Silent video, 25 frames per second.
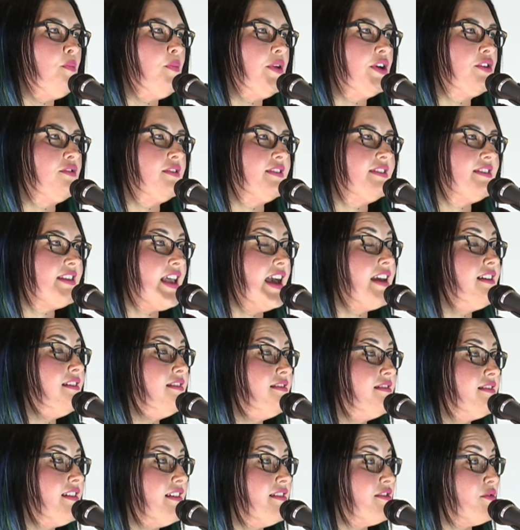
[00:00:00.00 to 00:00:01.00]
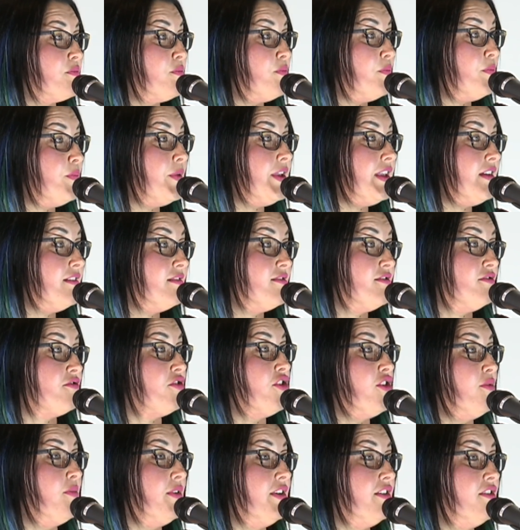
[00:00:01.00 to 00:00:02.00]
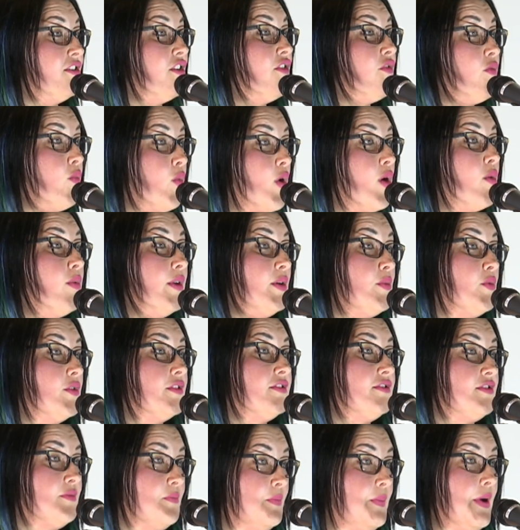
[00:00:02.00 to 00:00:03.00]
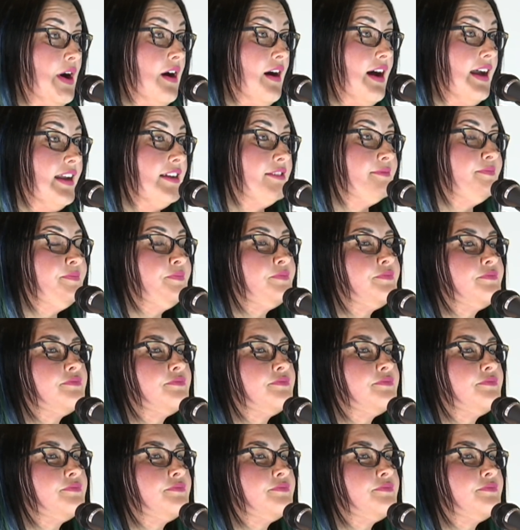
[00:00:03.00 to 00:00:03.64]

because taste is a big determinant of what we want to buy.